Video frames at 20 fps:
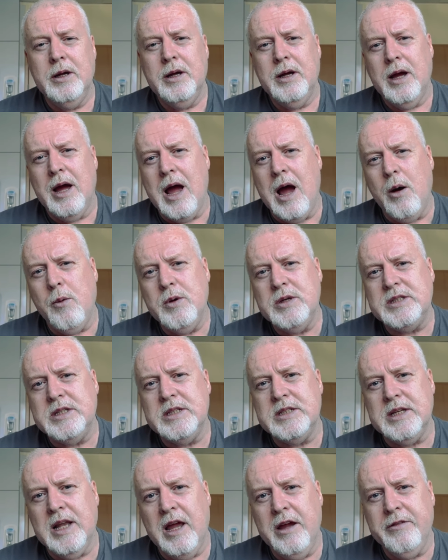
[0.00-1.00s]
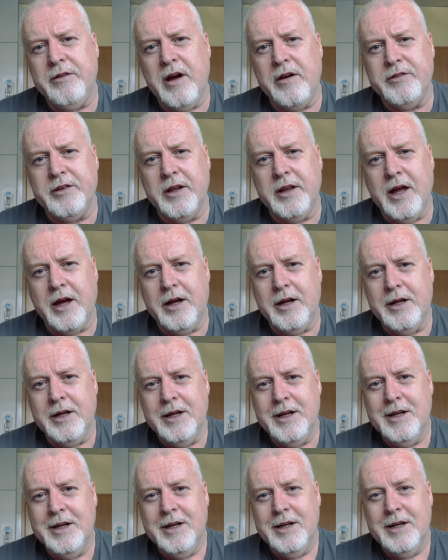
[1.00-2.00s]
How was his life after
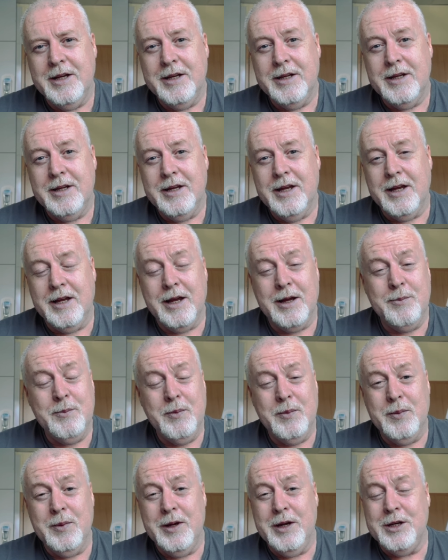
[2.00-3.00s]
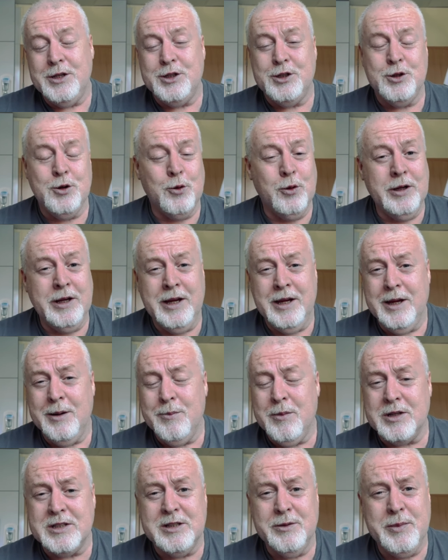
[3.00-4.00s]
that? Surely it
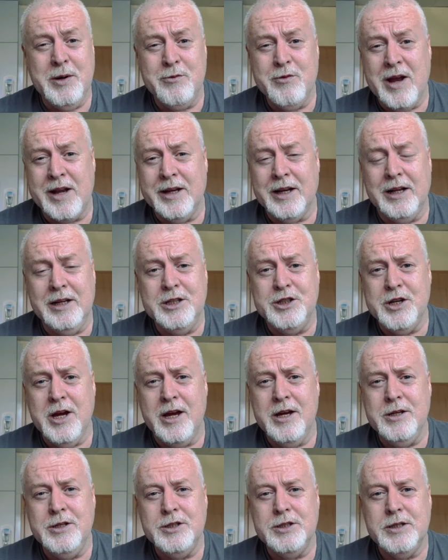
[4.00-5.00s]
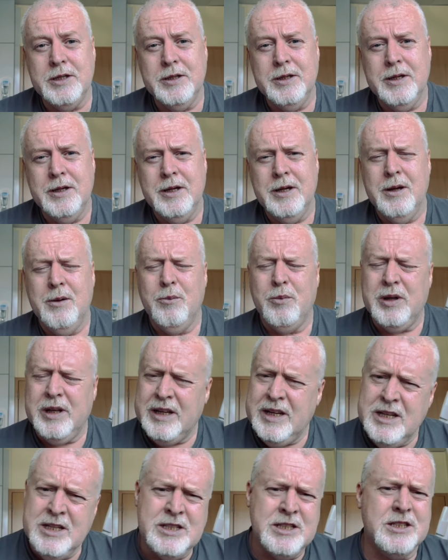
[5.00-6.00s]
must have been radically changed.
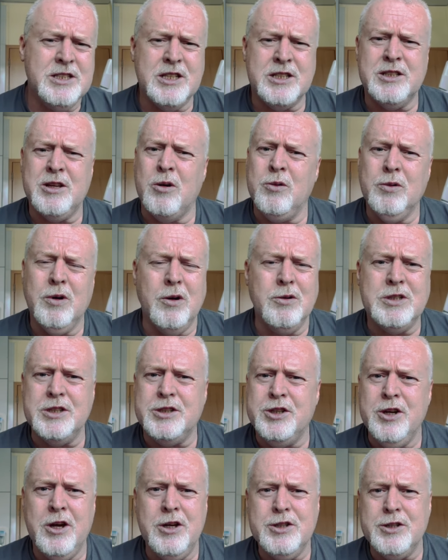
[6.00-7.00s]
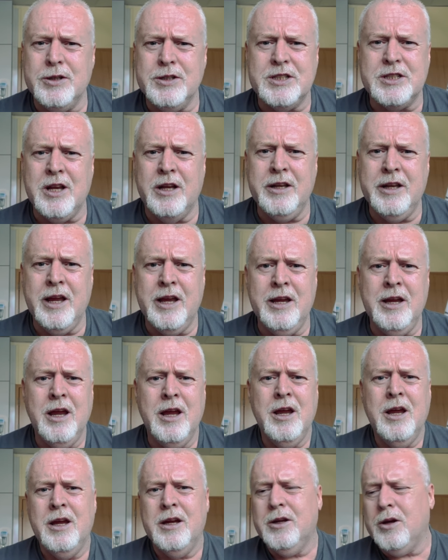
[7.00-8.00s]
Please just don't go to church on Sunday,
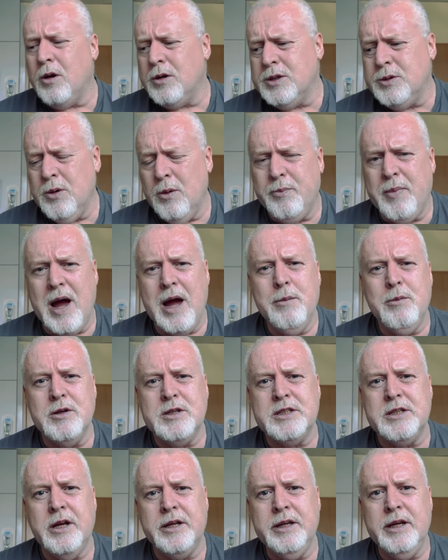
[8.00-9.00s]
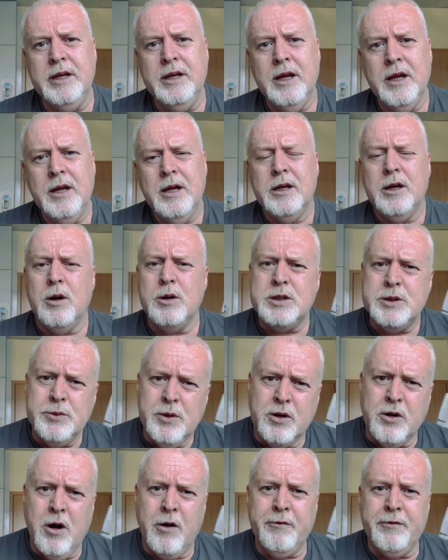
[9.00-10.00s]
go to a Bible study, go to a
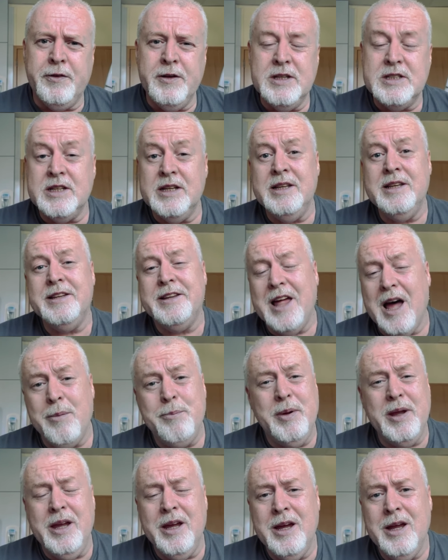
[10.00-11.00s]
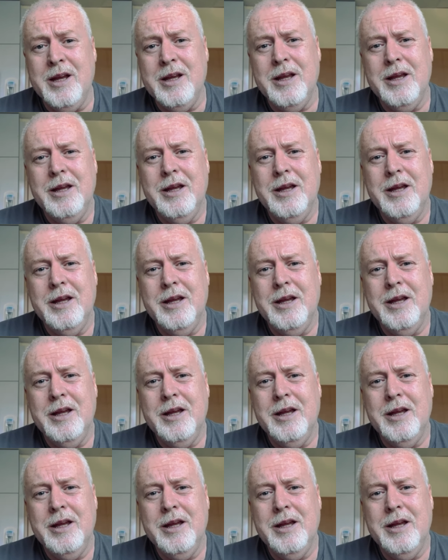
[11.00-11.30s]
conference and that be it.